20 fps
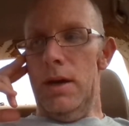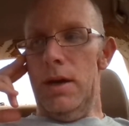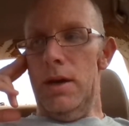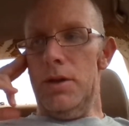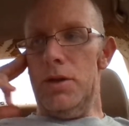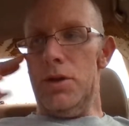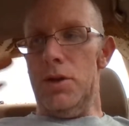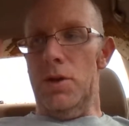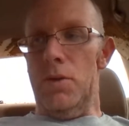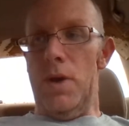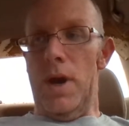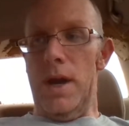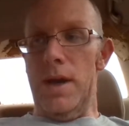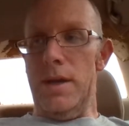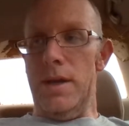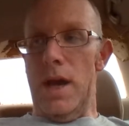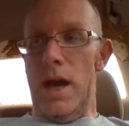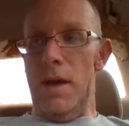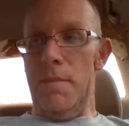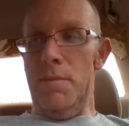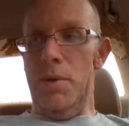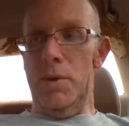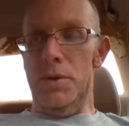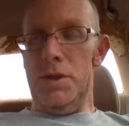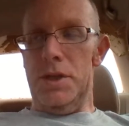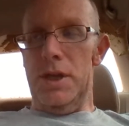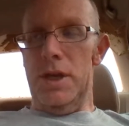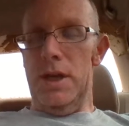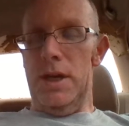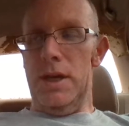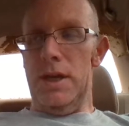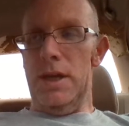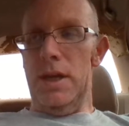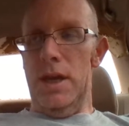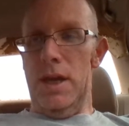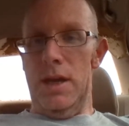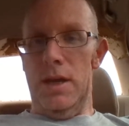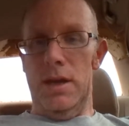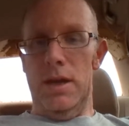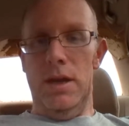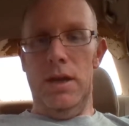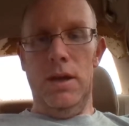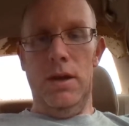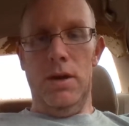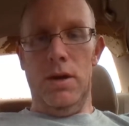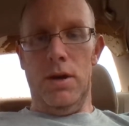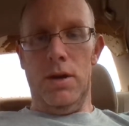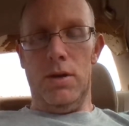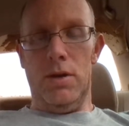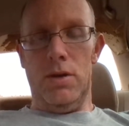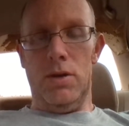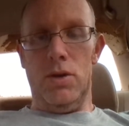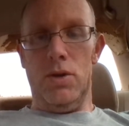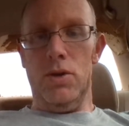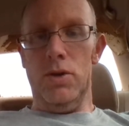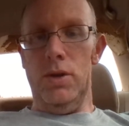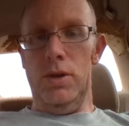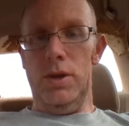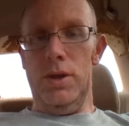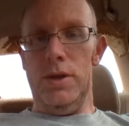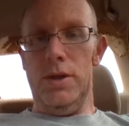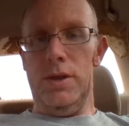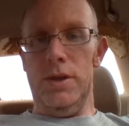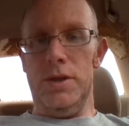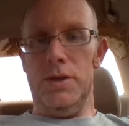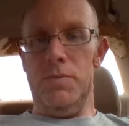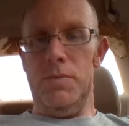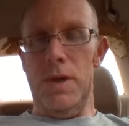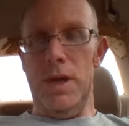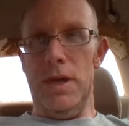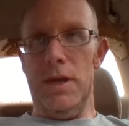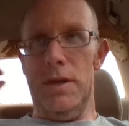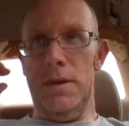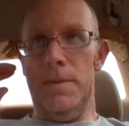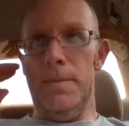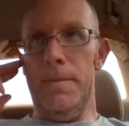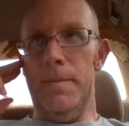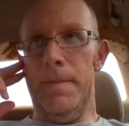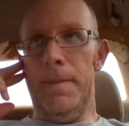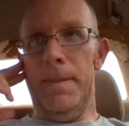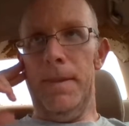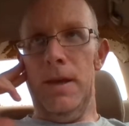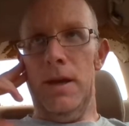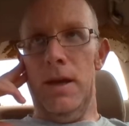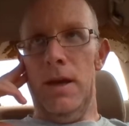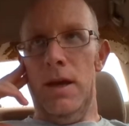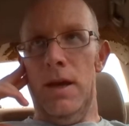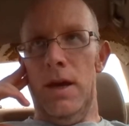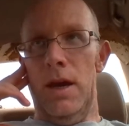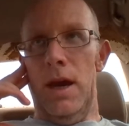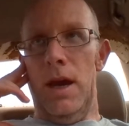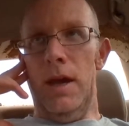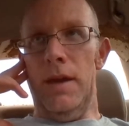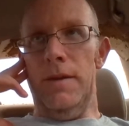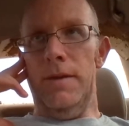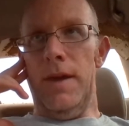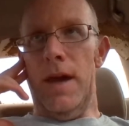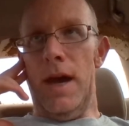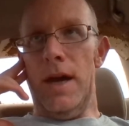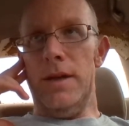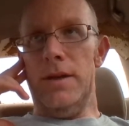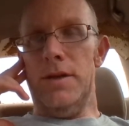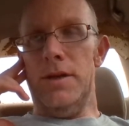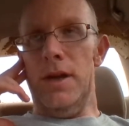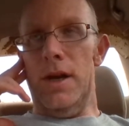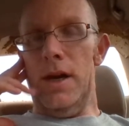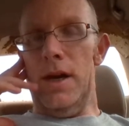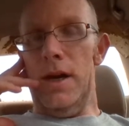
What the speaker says: So I posted it again here earlier this week, and that